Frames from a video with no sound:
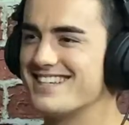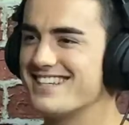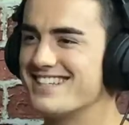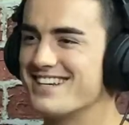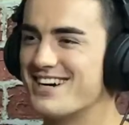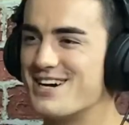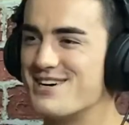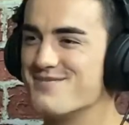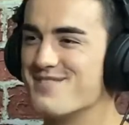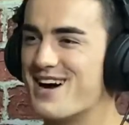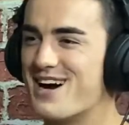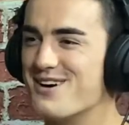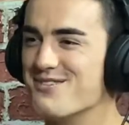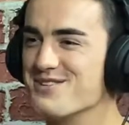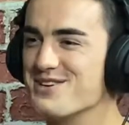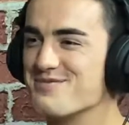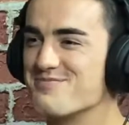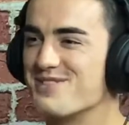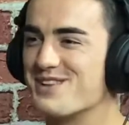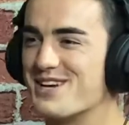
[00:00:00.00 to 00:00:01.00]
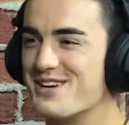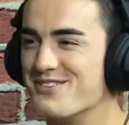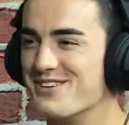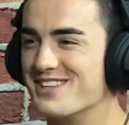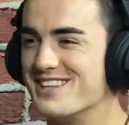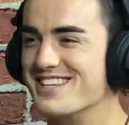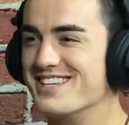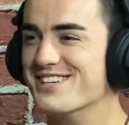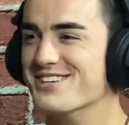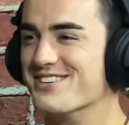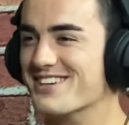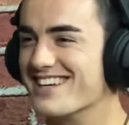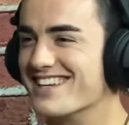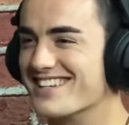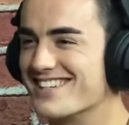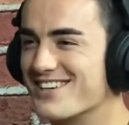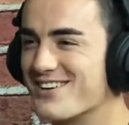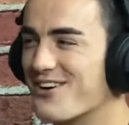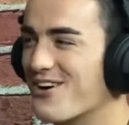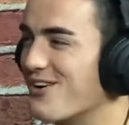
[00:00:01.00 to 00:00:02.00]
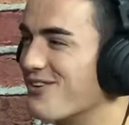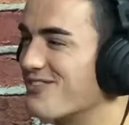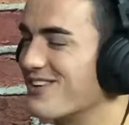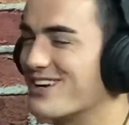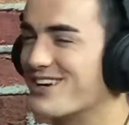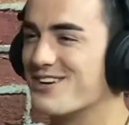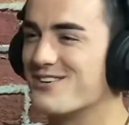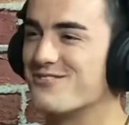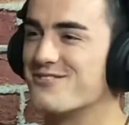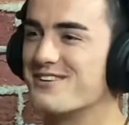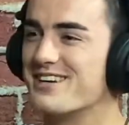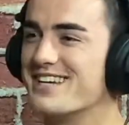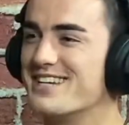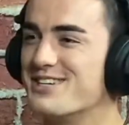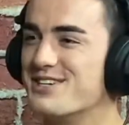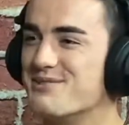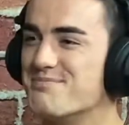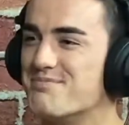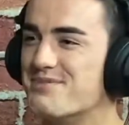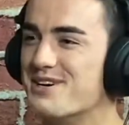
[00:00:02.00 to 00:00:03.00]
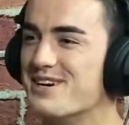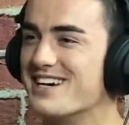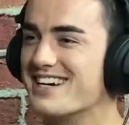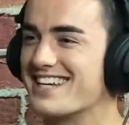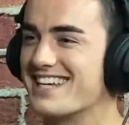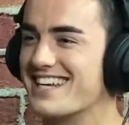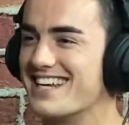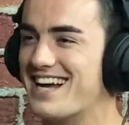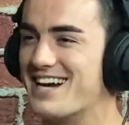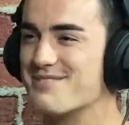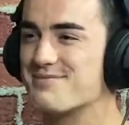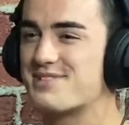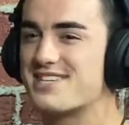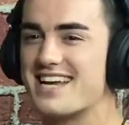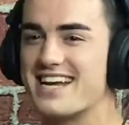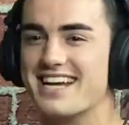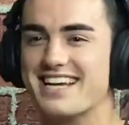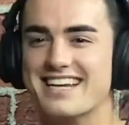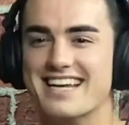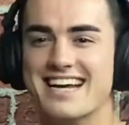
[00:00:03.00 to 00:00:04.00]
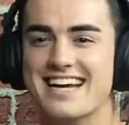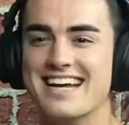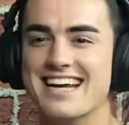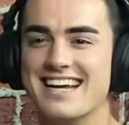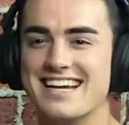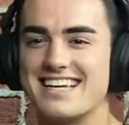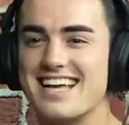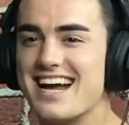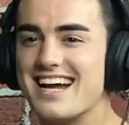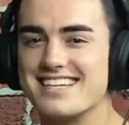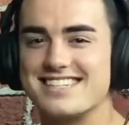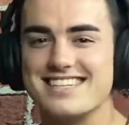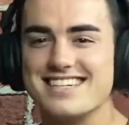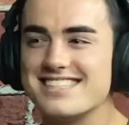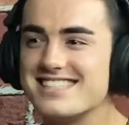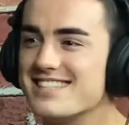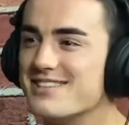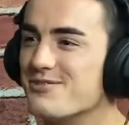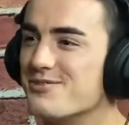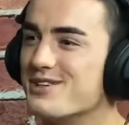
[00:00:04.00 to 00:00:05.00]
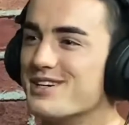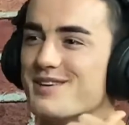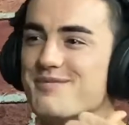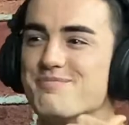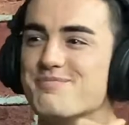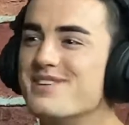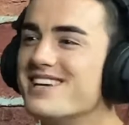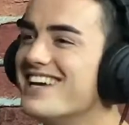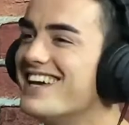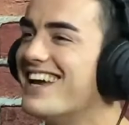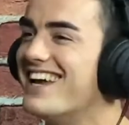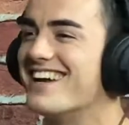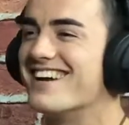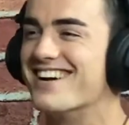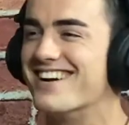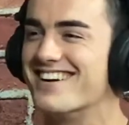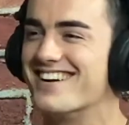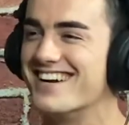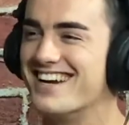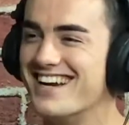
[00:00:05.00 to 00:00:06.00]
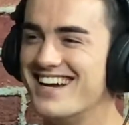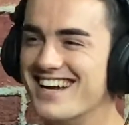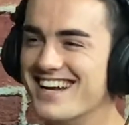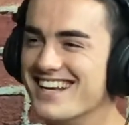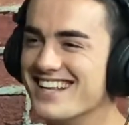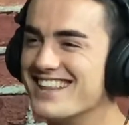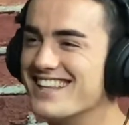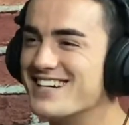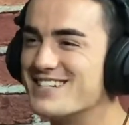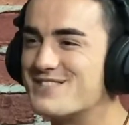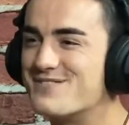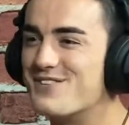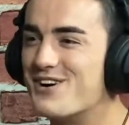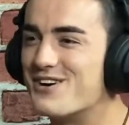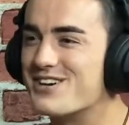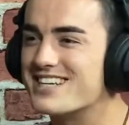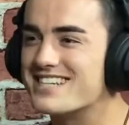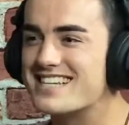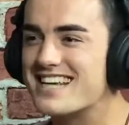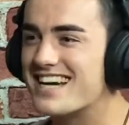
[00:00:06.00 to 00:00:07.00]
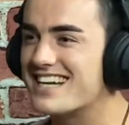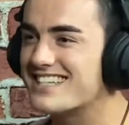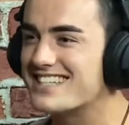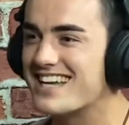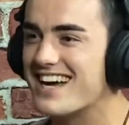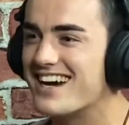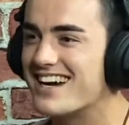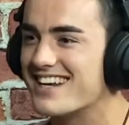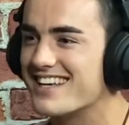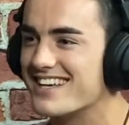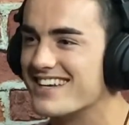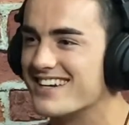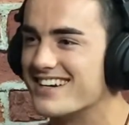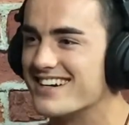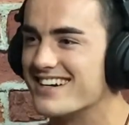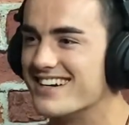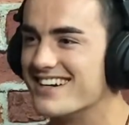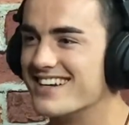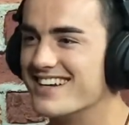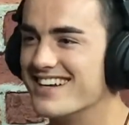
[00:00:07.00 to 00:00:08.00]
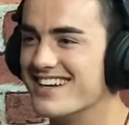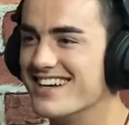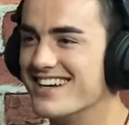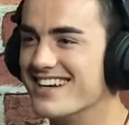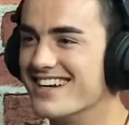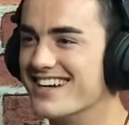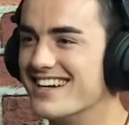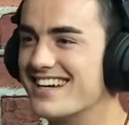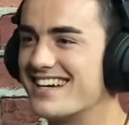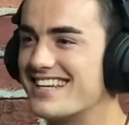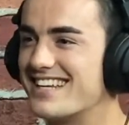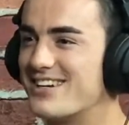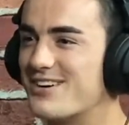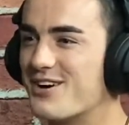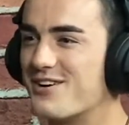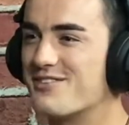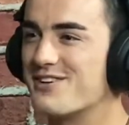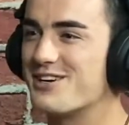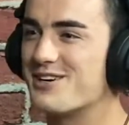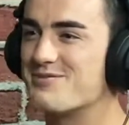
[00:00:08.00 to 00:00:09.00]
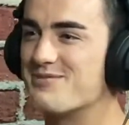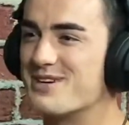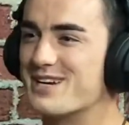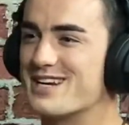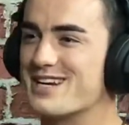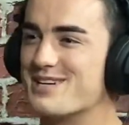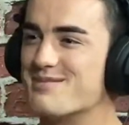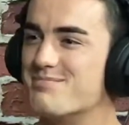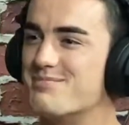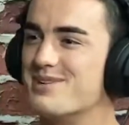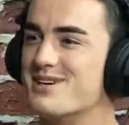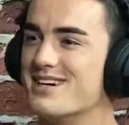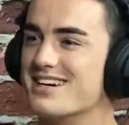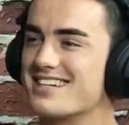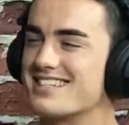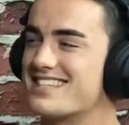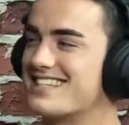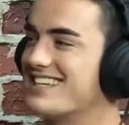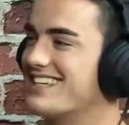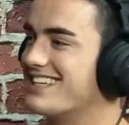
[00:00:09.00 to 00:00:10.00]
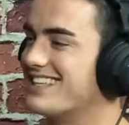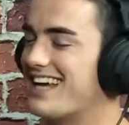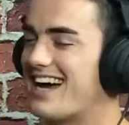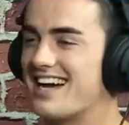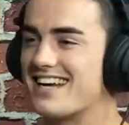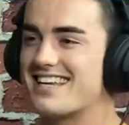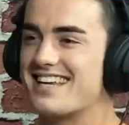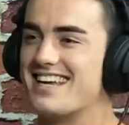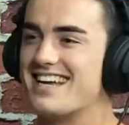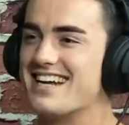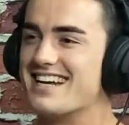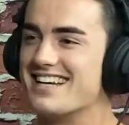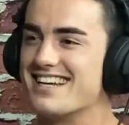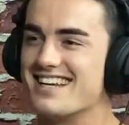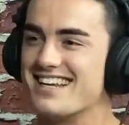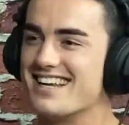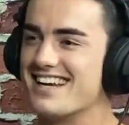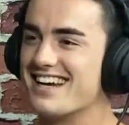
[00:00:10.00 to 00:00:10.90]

Dom, I want to play with you because you're over here reading your book, and I'm saying, guys, he doesn't even want to be here. Let's vote his ass out of here. You're over here bringing a book. Yeah. See, I can't.